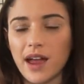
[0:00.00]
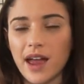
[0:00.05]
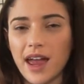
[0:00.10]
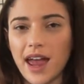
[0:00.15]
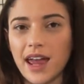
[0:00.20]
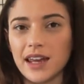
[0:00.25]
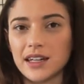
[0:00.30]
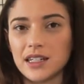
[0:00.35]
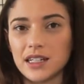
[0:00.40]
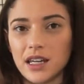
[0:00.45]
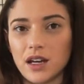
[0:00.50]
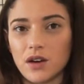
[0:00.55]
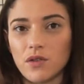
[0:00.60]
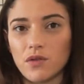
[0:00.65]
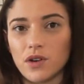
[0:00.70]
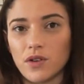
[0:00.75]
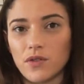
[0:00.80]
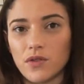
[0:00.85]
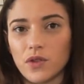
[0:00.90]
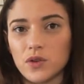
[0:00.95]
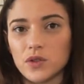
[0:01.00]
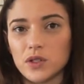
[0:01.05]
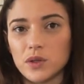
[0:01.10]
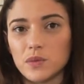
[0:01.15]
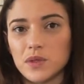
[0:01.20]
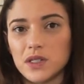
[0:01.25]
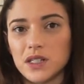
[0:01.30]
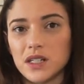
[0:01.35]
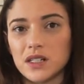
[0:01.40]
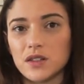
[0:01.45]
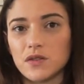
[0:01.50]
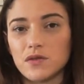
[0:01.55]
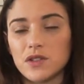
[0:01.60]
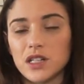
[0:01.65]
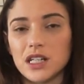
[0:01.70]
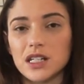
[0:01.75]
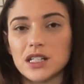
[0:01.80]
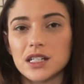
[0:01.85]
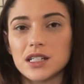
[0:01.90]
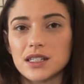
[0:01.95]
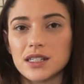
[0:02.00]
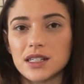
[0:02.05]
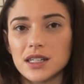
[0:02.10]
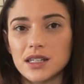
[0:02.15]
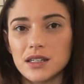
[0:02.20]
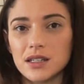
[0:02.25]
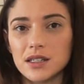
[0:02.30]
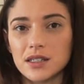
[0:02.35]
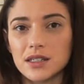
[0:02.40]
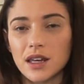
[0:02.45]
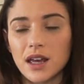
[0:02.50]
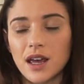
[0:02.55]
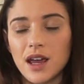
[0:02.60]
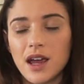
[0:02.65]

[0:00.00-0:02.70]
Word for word: I had to get rid of those obsessive tendencies.